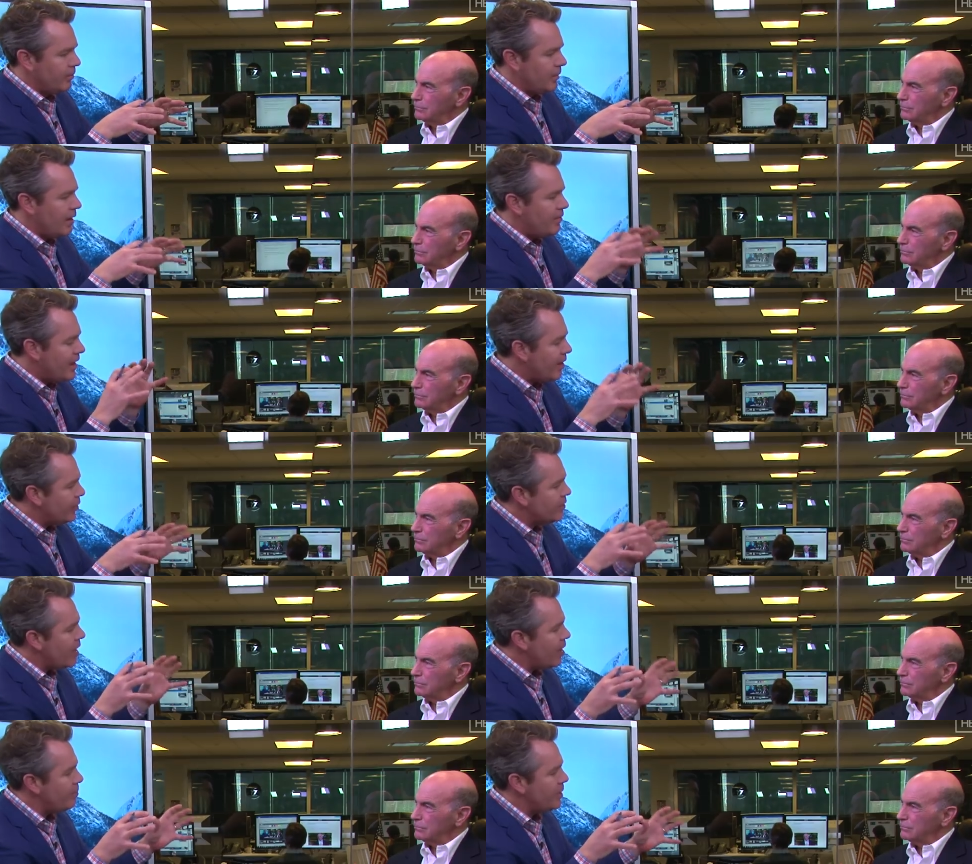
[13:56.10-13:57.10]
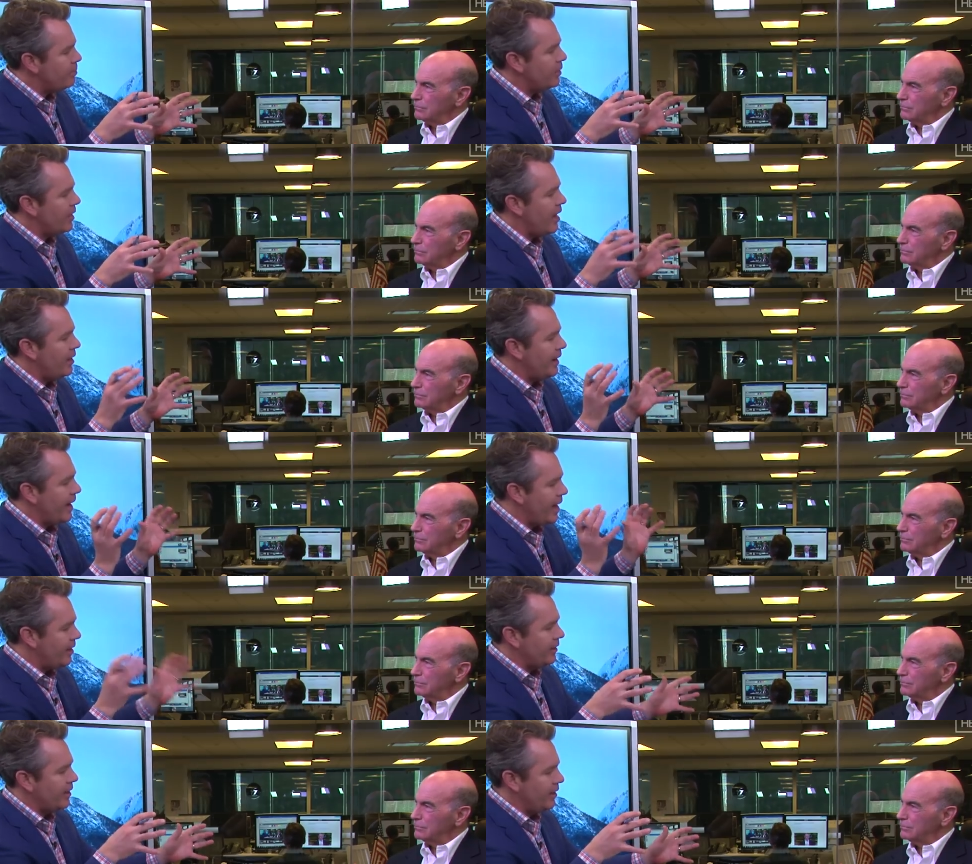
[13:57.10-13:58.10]
Speaker 1: They've never taught people how to
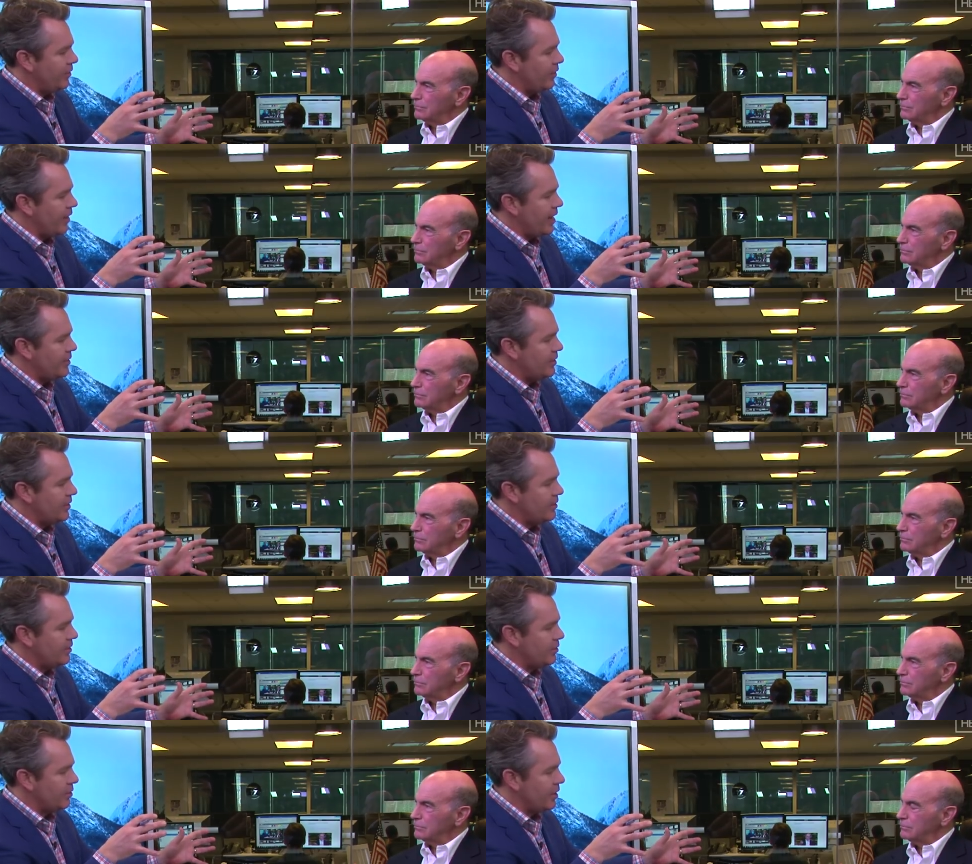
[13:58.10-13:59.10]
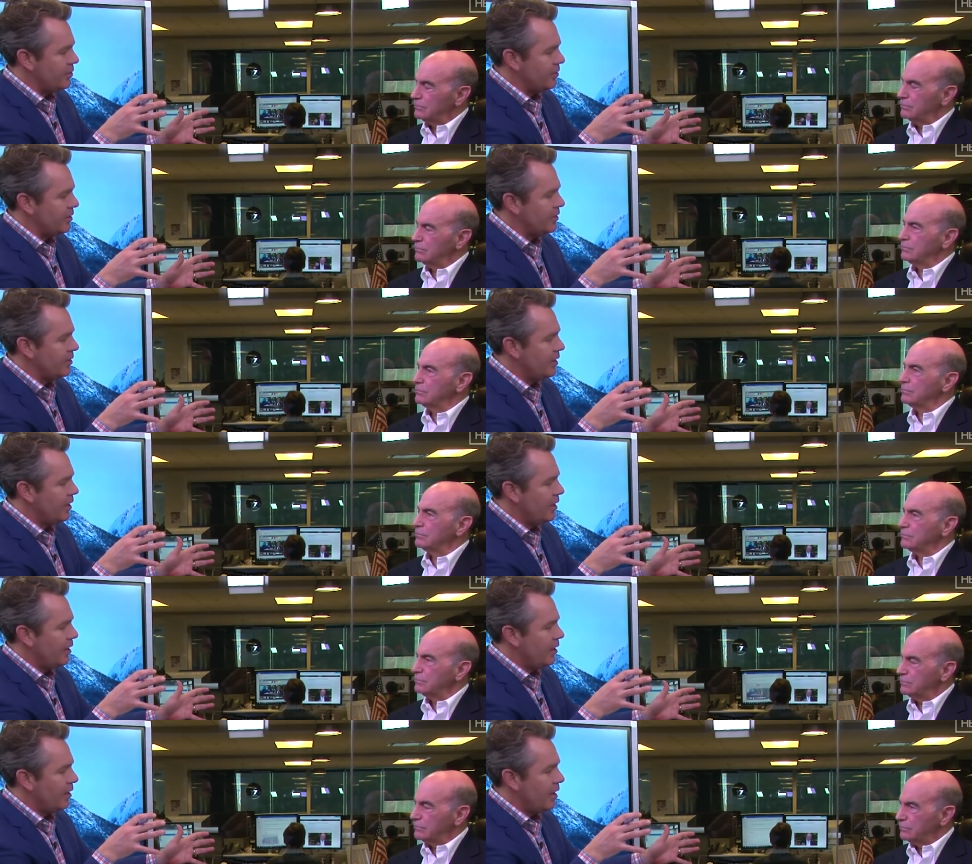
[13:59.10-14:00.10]
allocate their assets to treasuries, mm.
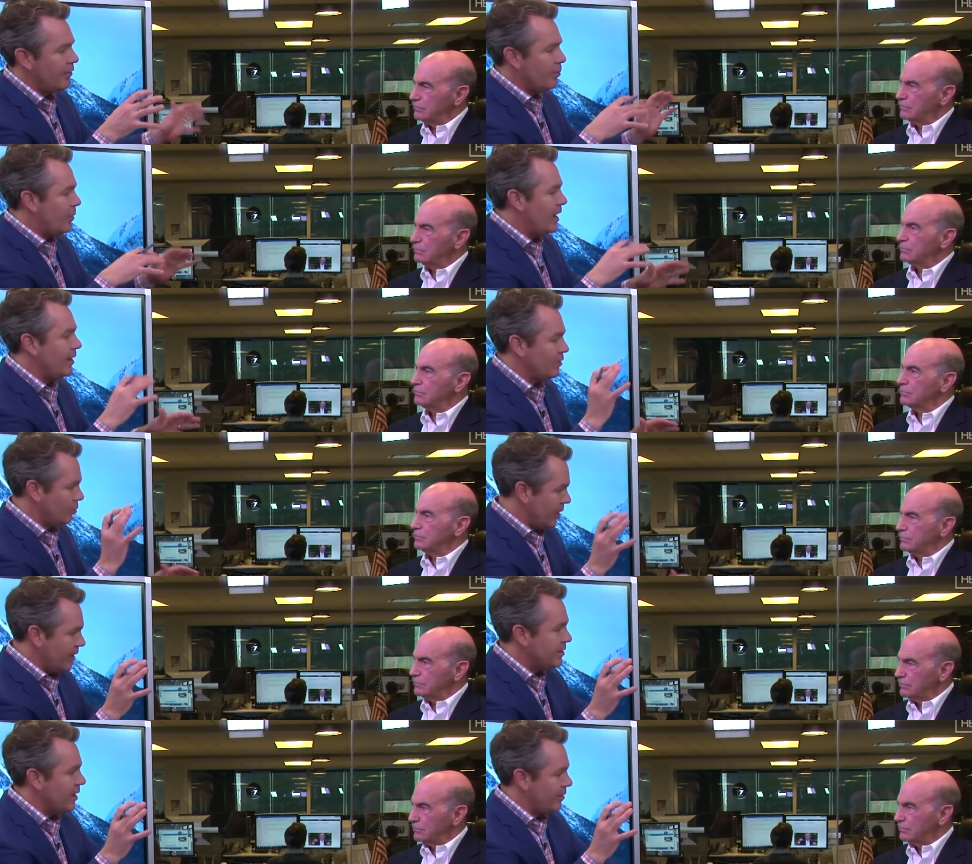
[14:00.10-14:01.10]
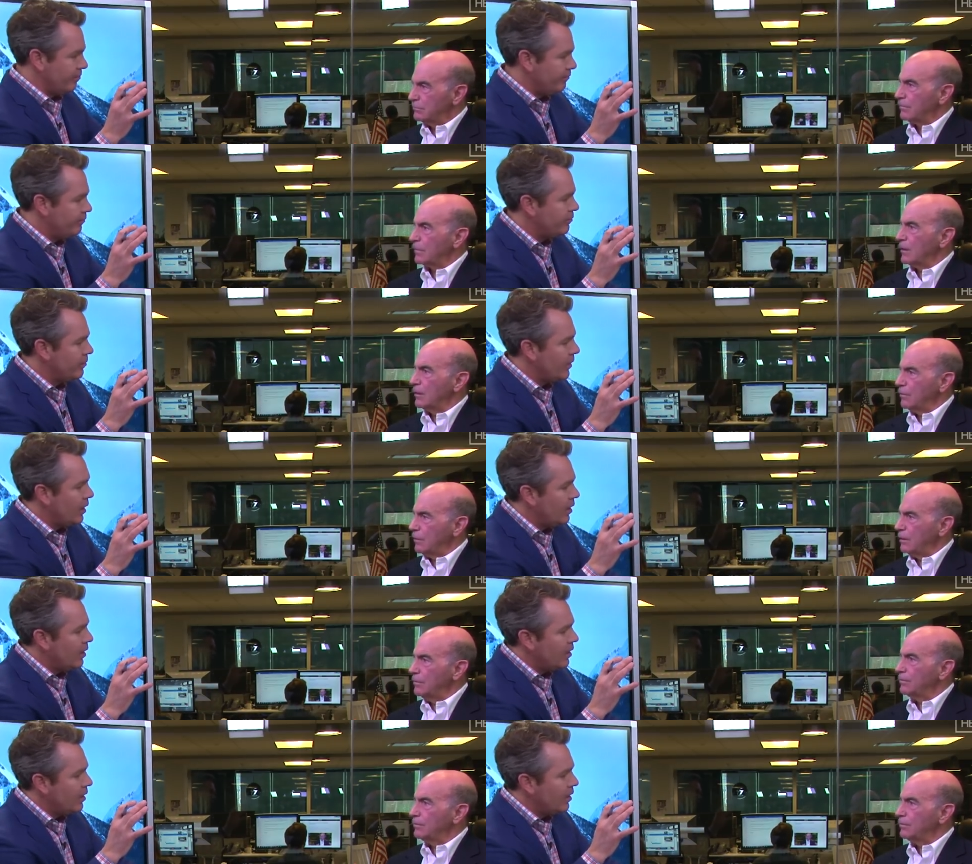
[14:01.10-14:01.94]
never mind at the right time. Right.